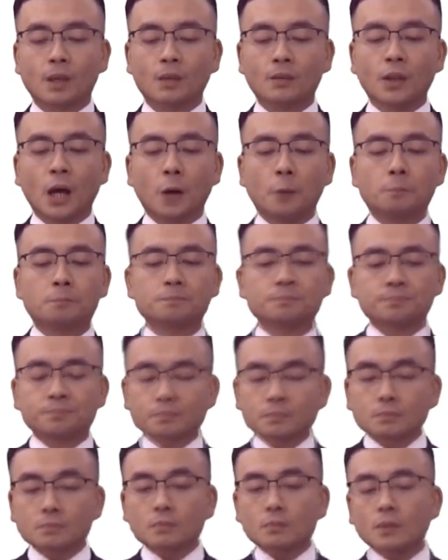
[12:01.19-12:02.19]
Now,
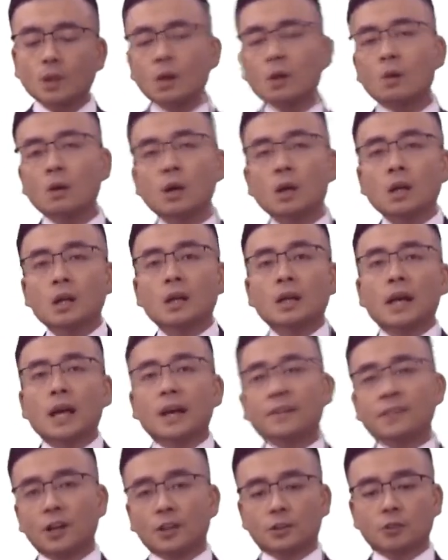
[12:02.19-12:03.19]

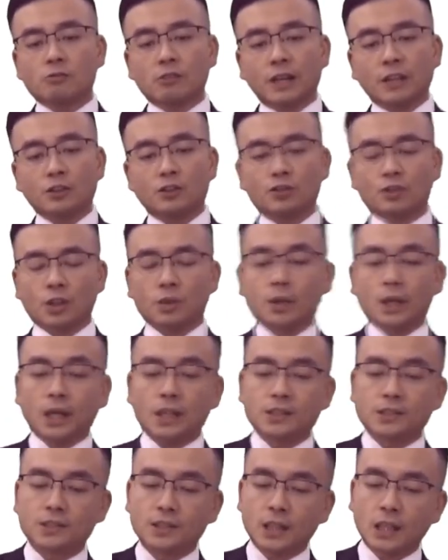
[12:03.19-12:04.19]
another ratio
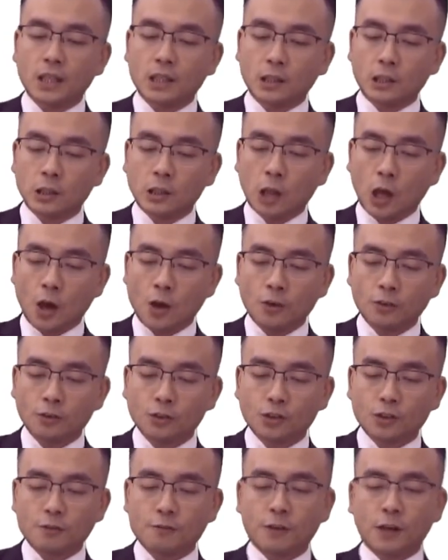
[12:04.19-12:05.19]
is the loan
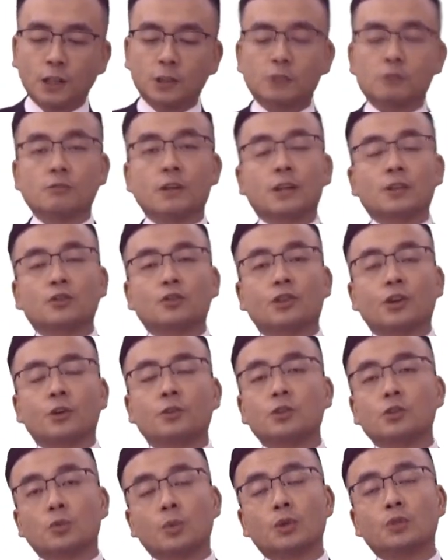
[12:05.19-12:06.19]
to value
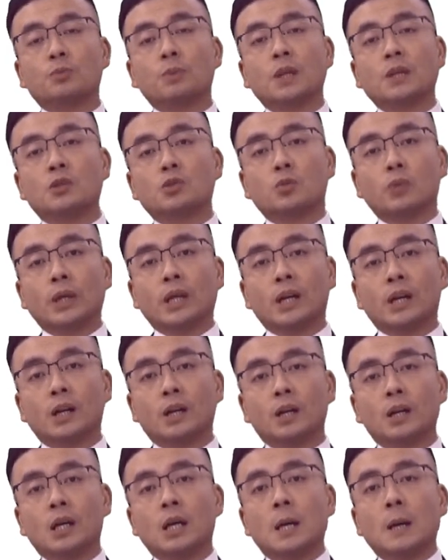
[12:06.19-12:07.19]
ratio, so which means we
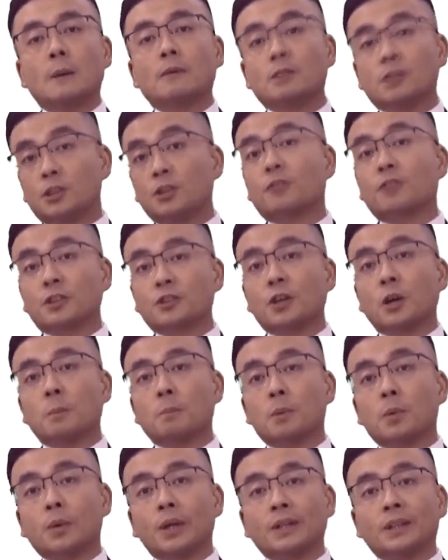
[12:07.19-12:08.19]
are, so for
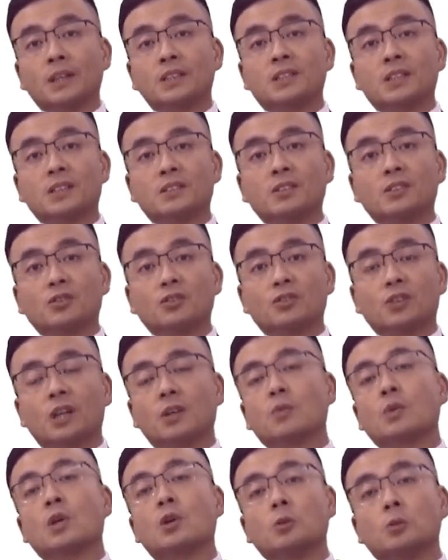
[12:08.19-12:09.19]
example, in this
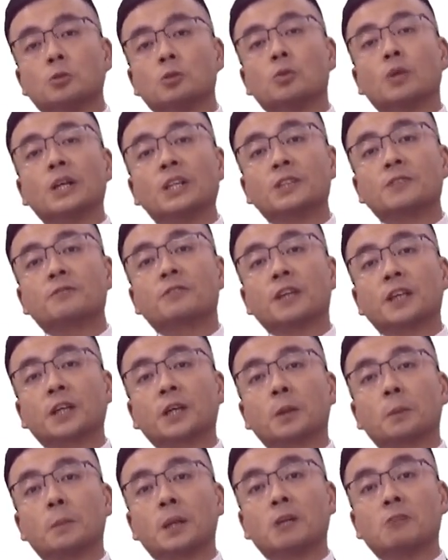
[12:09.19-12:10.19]
industry, we're always
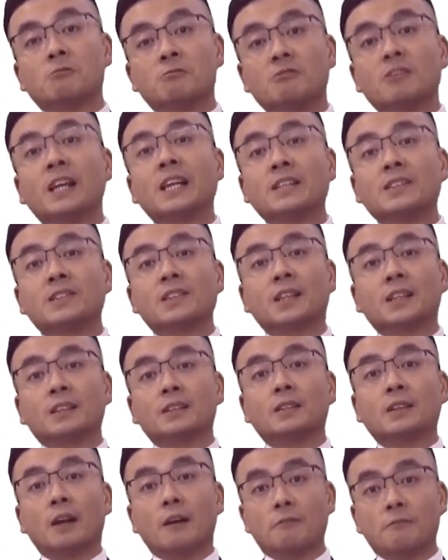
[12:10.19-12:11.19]
thinking about
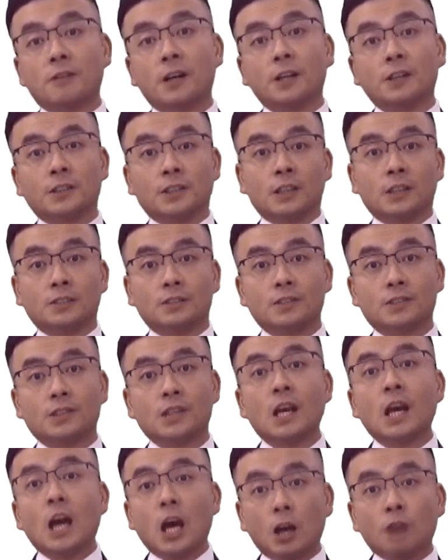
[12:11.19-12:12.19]
raising finance.
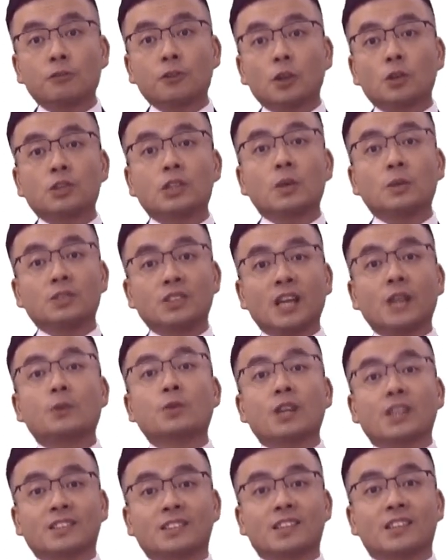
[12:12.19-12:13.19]
Of course, I will tell
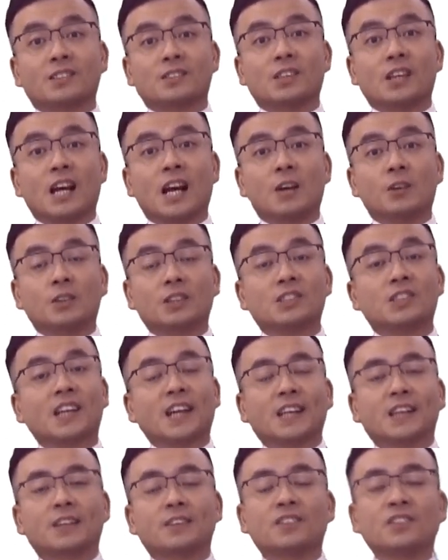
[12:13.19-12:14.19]
you exactly how in a
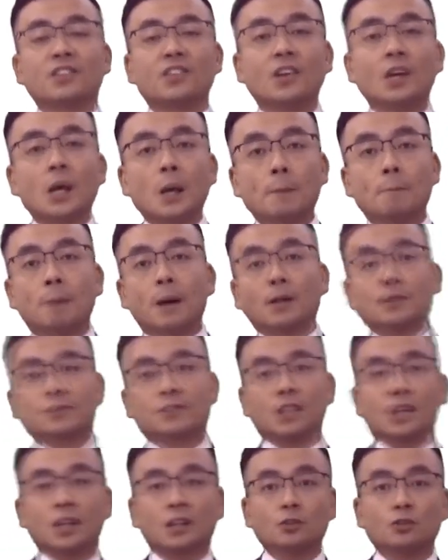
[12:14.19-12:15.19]
second,
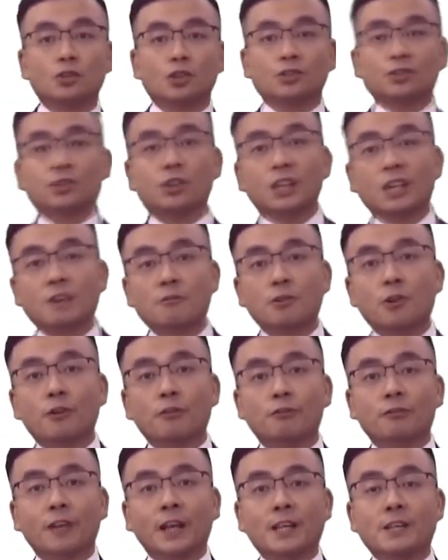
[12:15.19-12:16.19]
but just to give you a
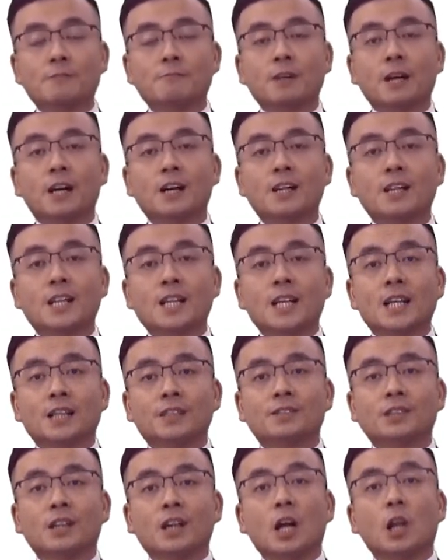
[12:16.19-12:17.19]
flavour,
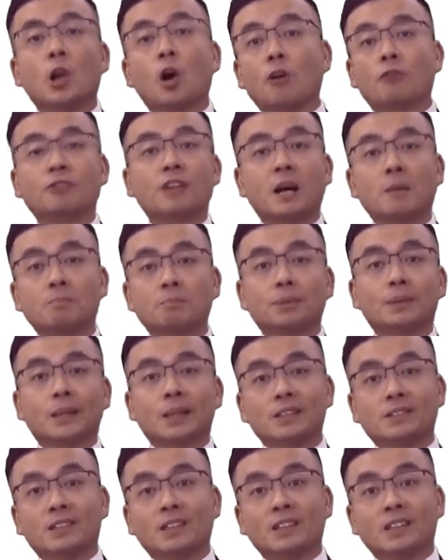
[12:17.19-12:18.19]
is that a lot of
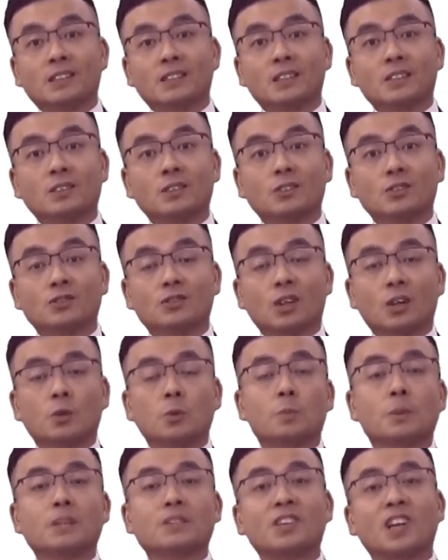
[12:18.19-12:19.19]
companies in this industry
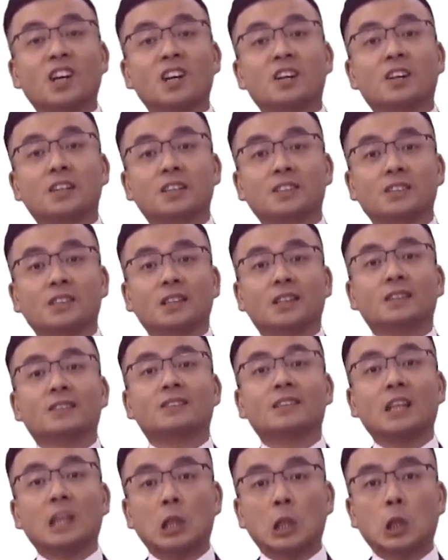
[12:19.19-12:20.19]
will be targeting
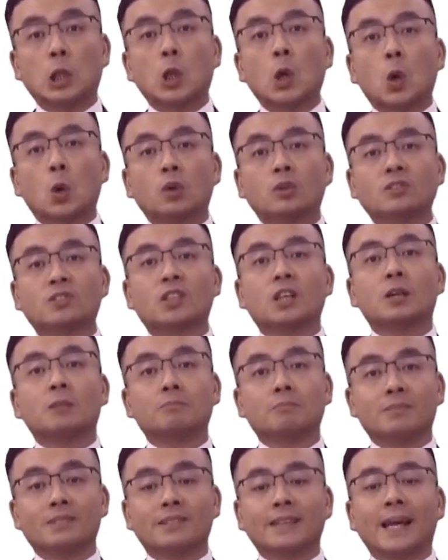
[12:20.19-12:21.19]
the
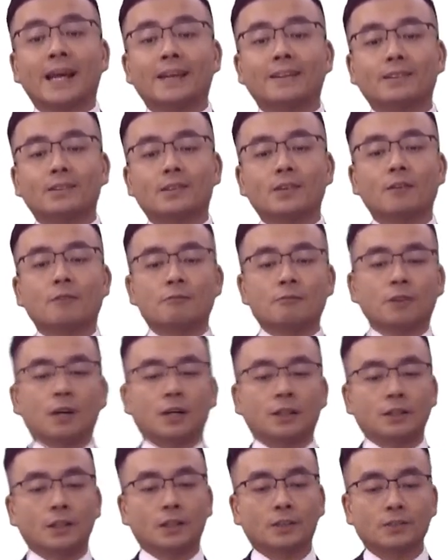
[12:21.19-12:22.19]
long-term debt
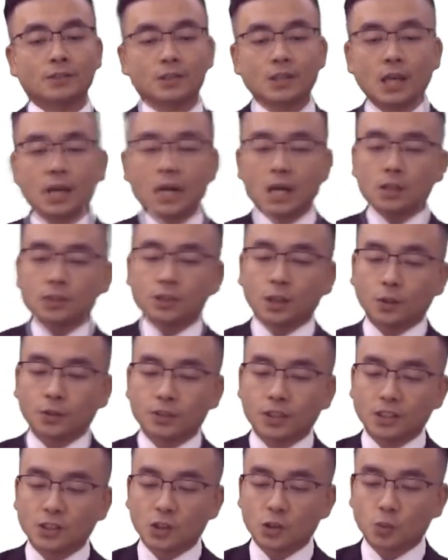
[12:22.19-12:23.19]
finance. So
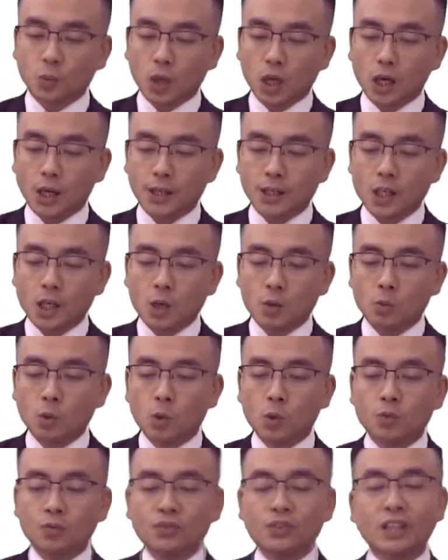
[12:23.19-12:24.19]
this is why
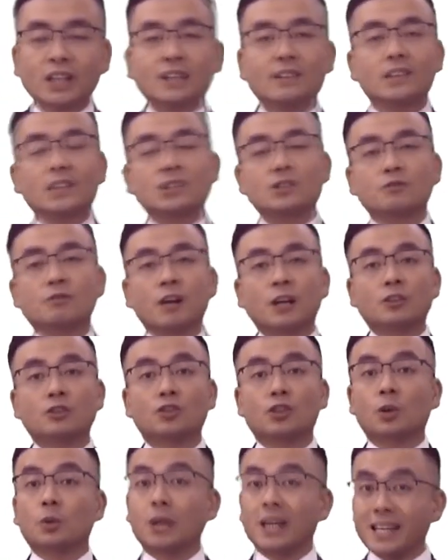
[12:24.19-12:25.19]
we'll need this
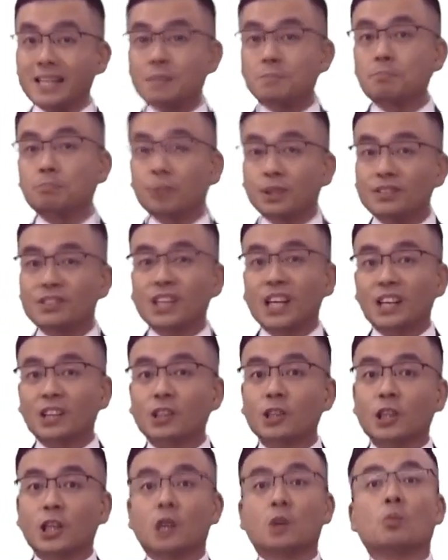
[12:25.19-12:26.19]
ratio in
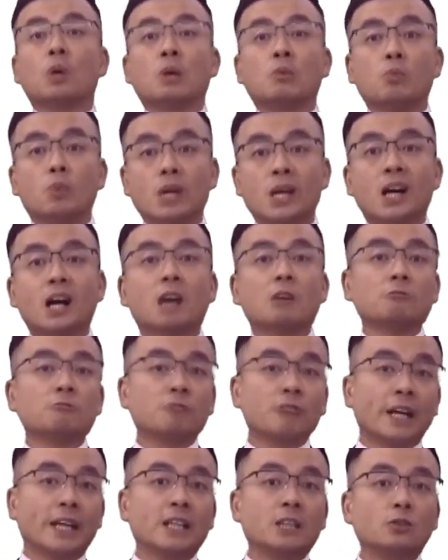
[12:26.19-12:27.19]
particular when we are
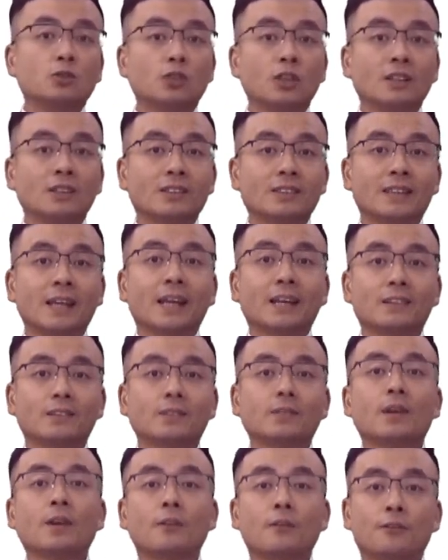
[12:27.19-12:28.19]
arranging
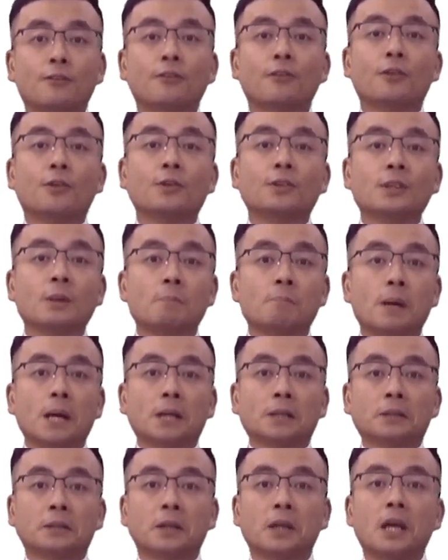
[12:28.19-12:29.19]
debt through the
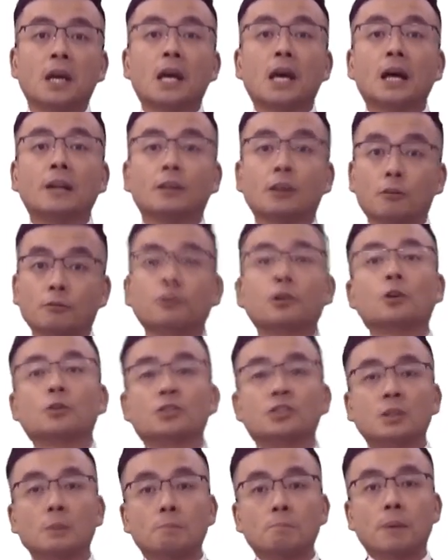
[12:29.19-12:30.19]
bank. And of
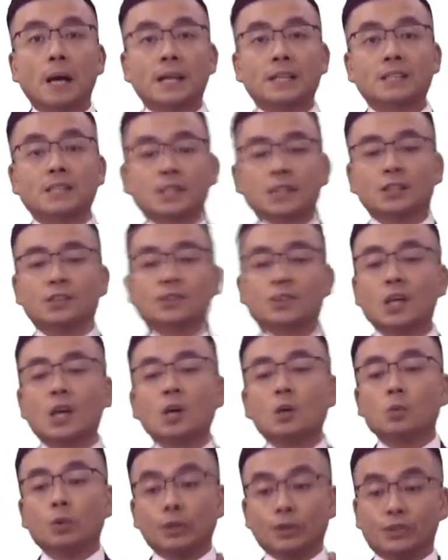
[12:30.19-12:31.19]
course, the bankers
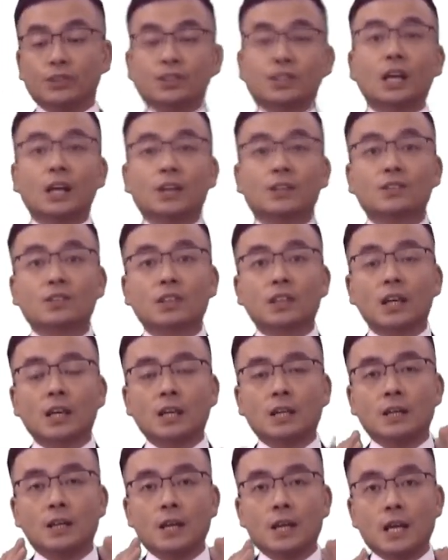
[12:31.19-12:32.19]
would
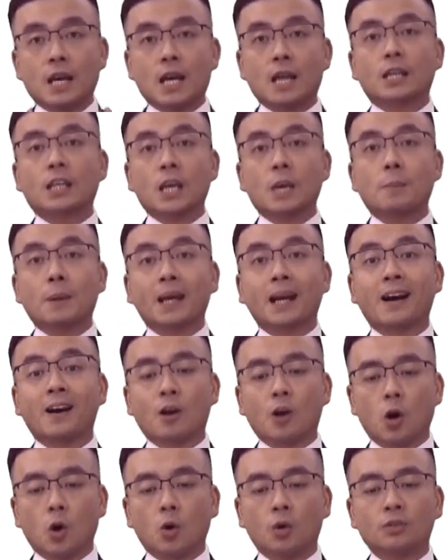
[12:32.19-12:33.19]
certainly keep an
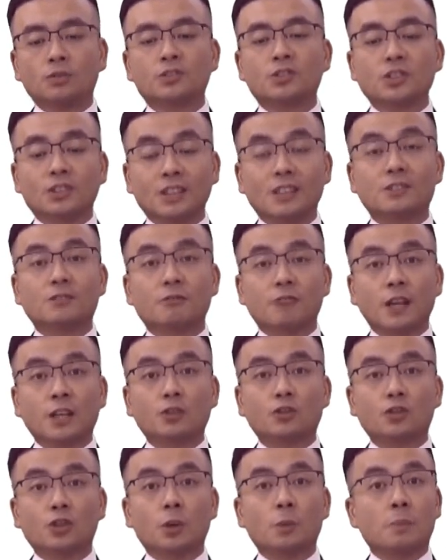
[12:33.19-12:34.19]
eye on to this
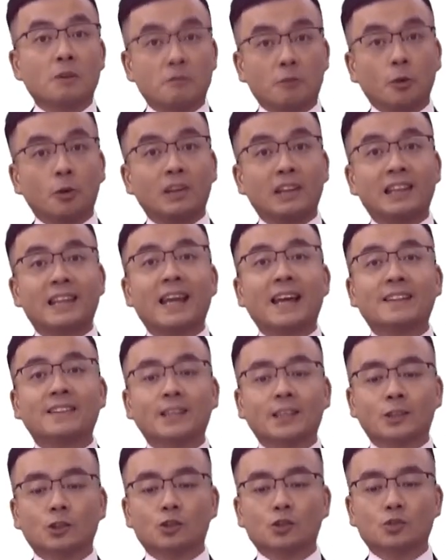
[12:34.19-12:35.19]
ratio before
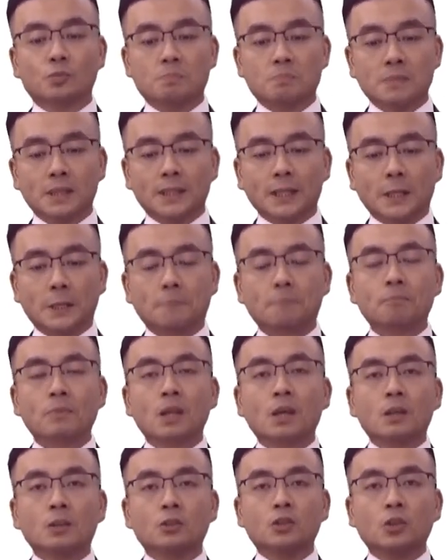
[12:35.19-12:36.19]
lending us money.
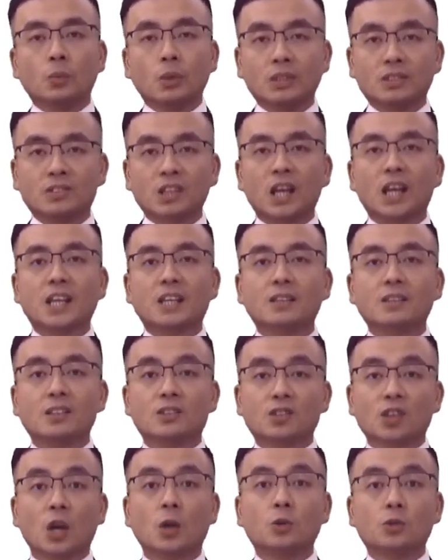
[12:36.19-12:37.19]
So we take the
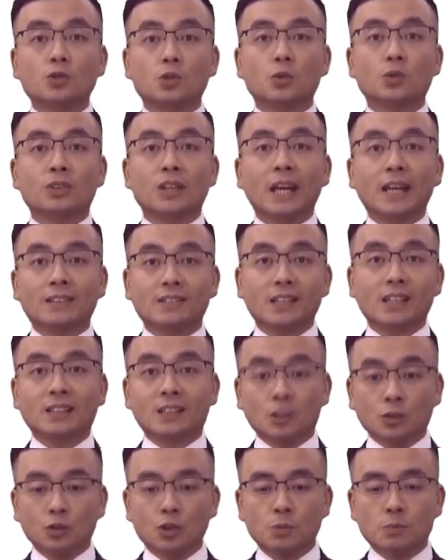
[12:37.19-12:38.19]
total debt in
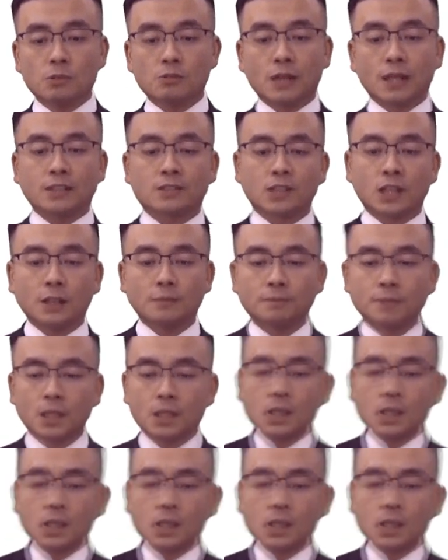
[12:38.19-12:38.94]
the numerator.